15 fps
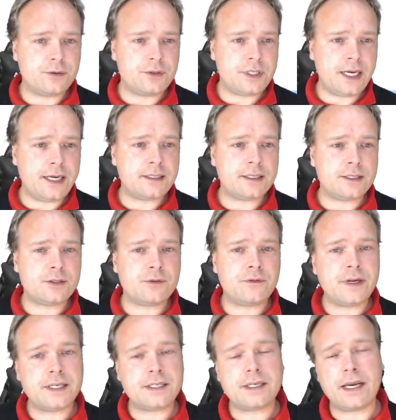change and to
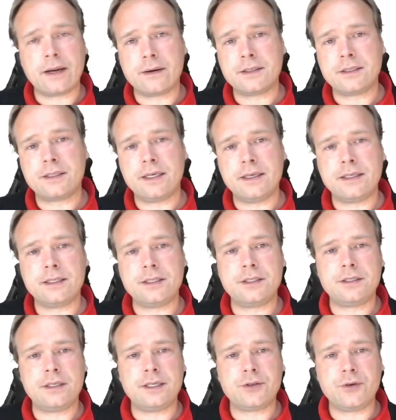fix errors in
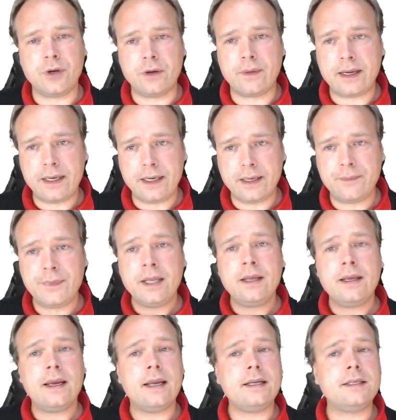this SQL right here,
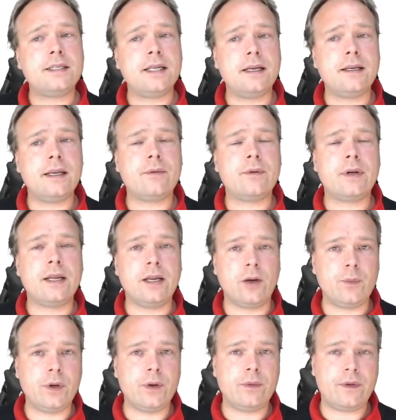and IntelliJ will
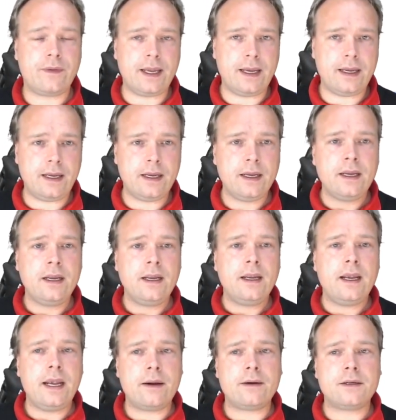help you with any
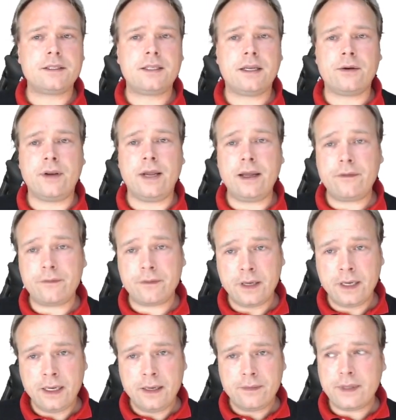errors that you have.
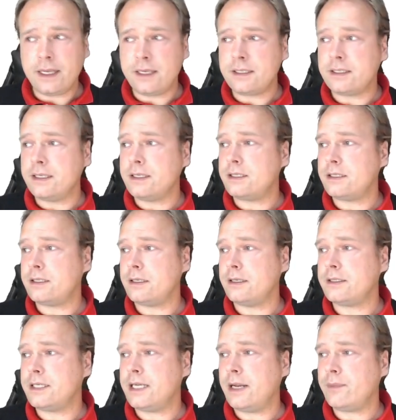There's this
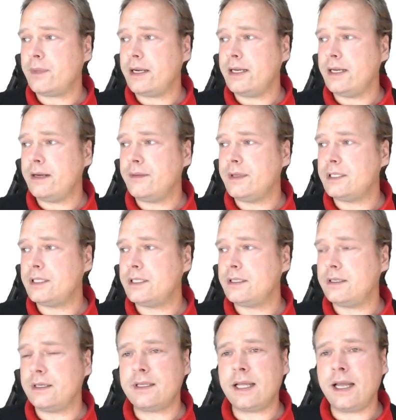tab right here. This is
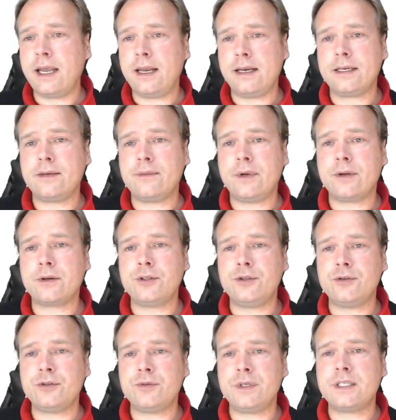the dialect, where you can
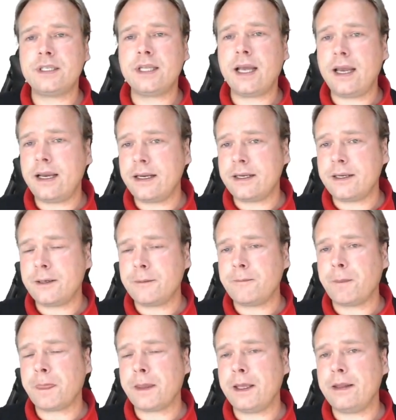choose which dialect
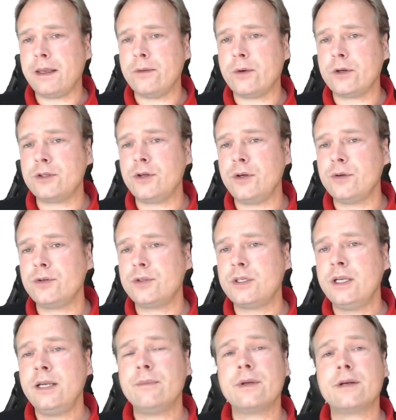that you want to use,
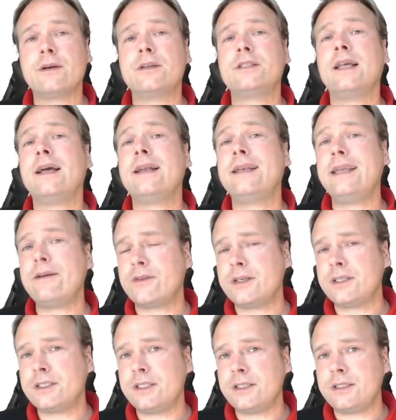because there are
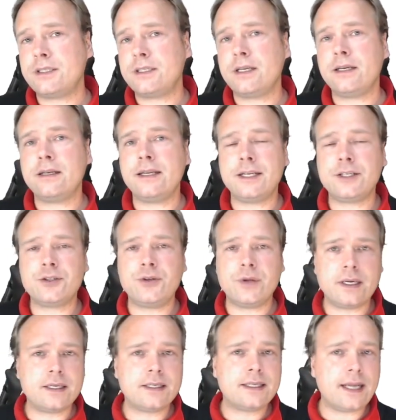differences in the
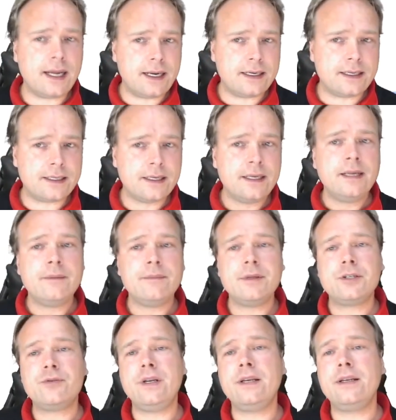SQL dialect
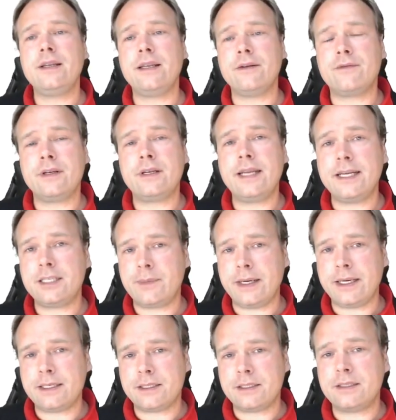between the different
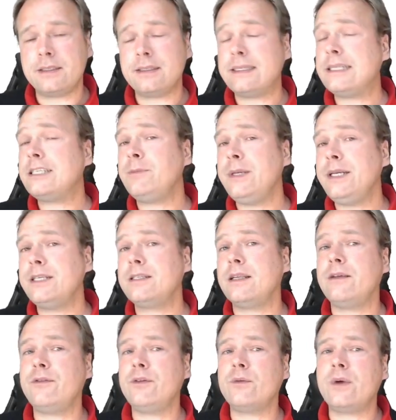databases. This means
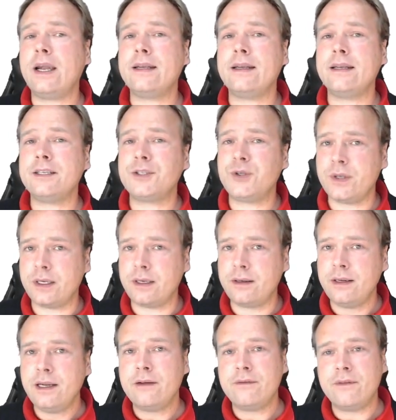that if you write an
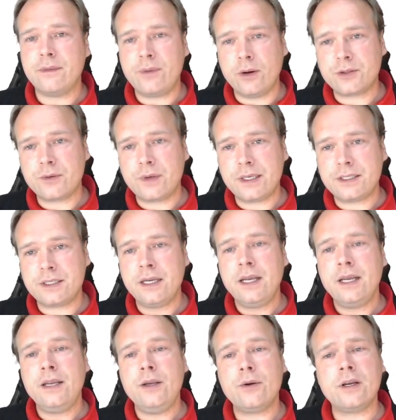SQL for Postgres,
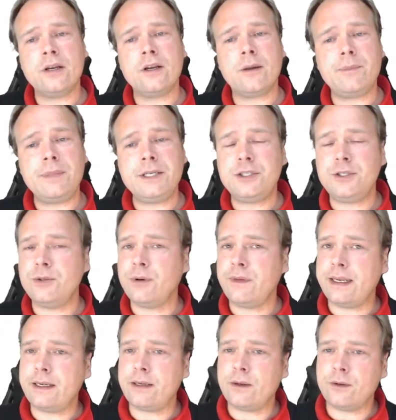you cannot be sure
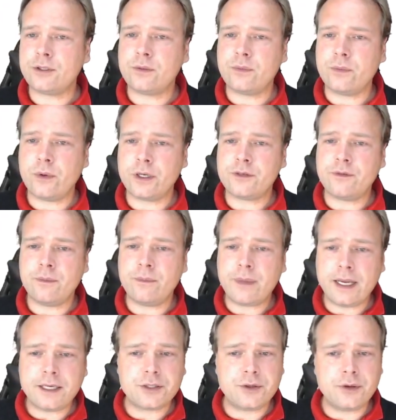that it also works for
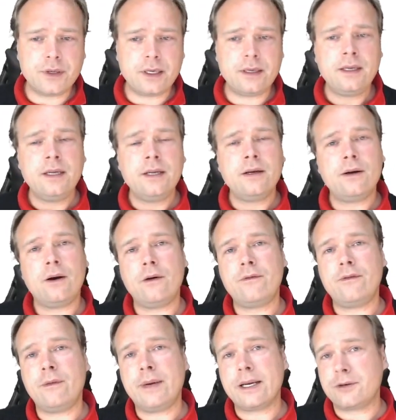MySQL or
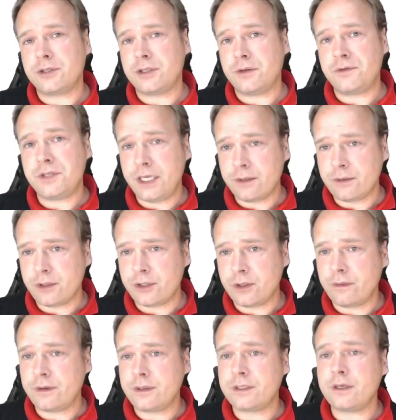for Microsoft SQL
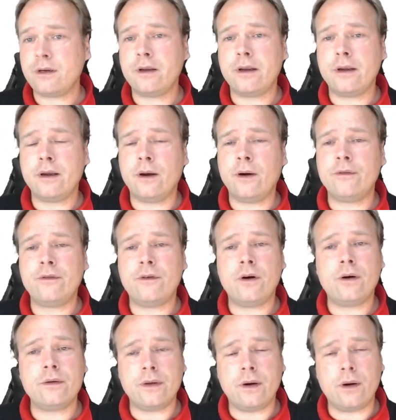servers or
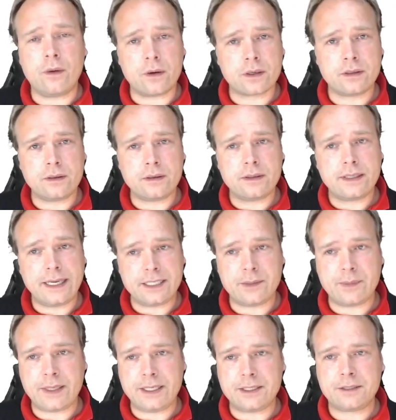for the Oracle
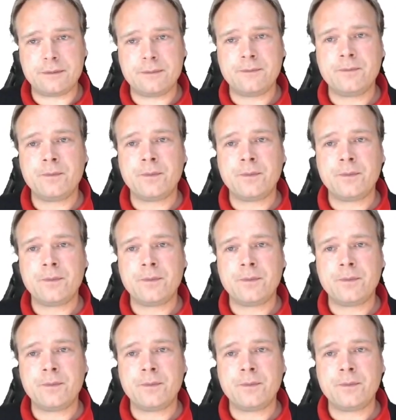database.